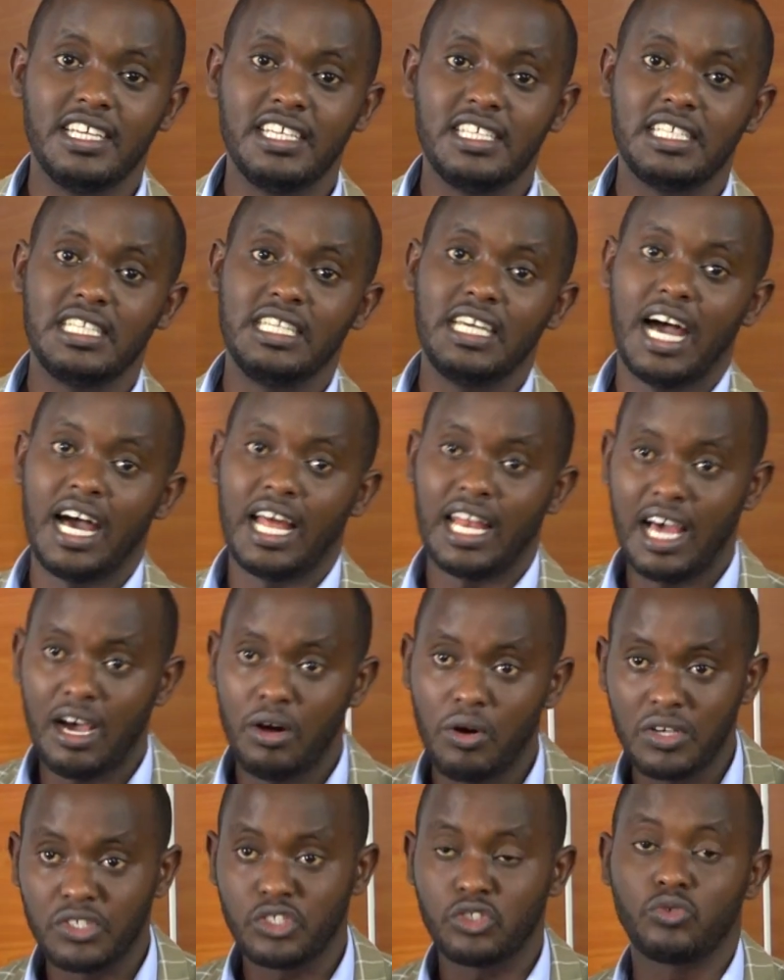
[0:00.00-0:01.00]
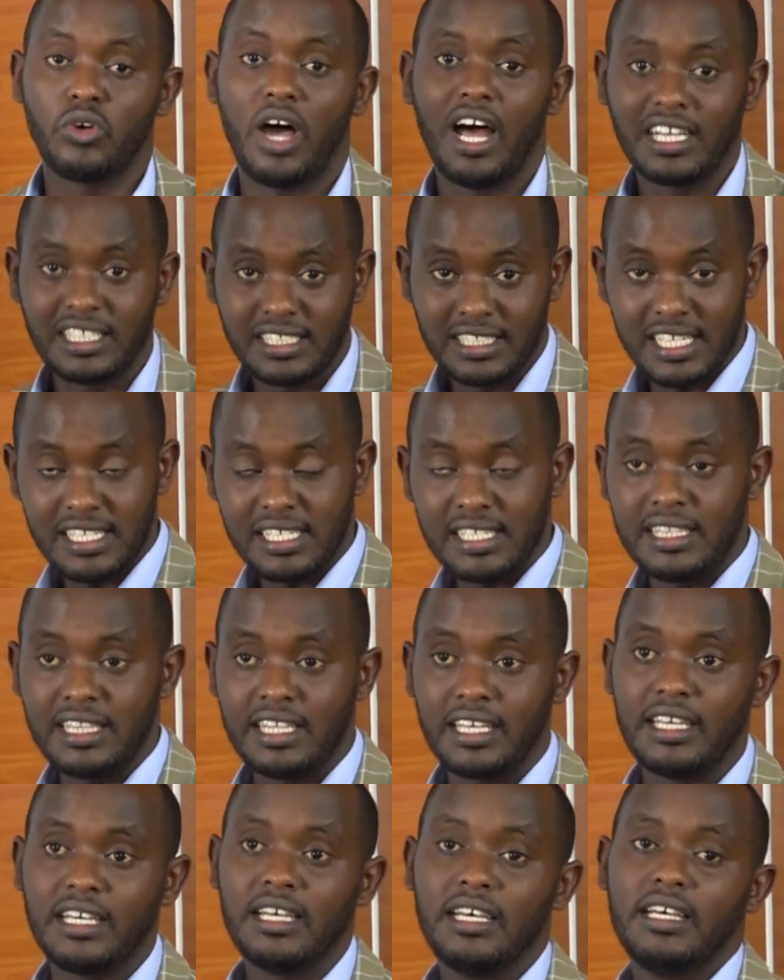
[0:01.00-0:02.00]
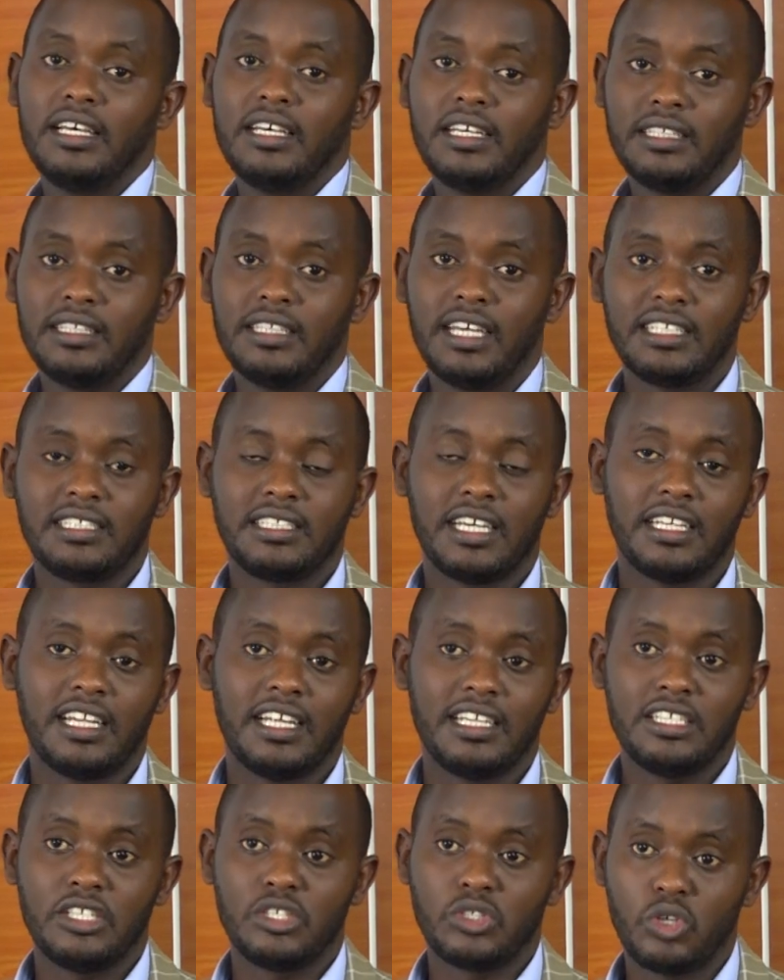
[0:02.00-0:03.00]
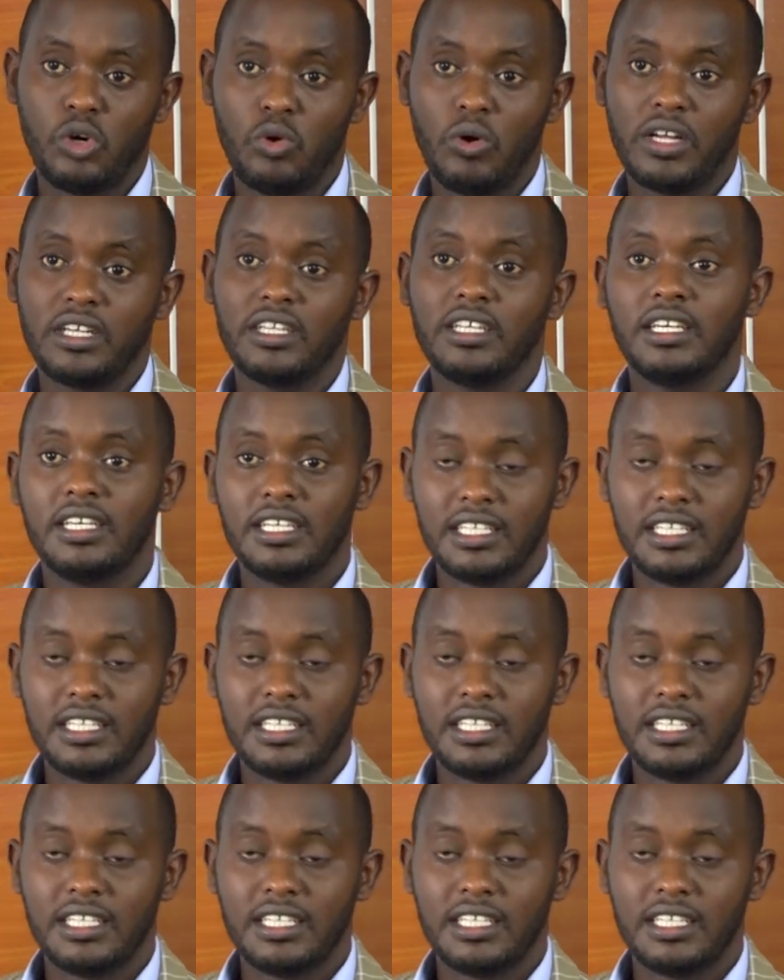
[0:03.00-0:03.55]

easily allow us to access the data that is stored,